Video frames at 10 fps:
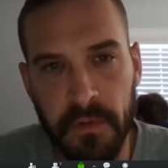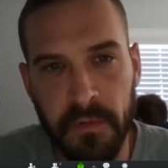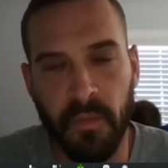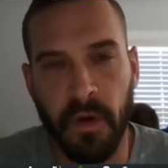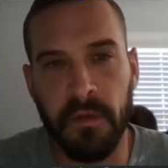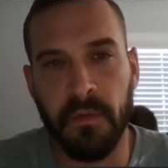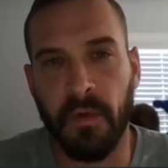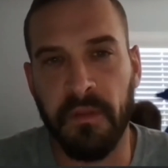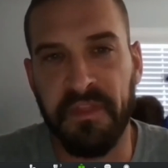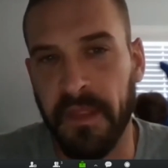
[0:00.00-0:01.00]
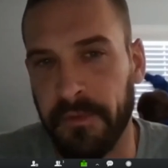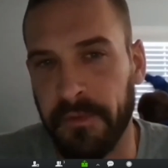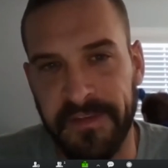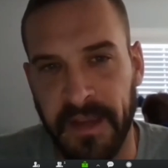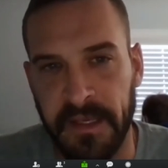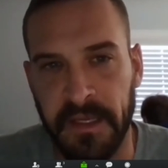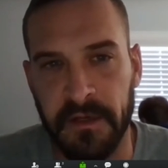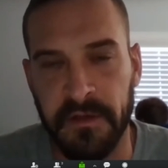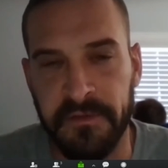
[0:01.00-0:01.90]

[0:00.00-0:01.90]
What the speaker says: One thing that we say in here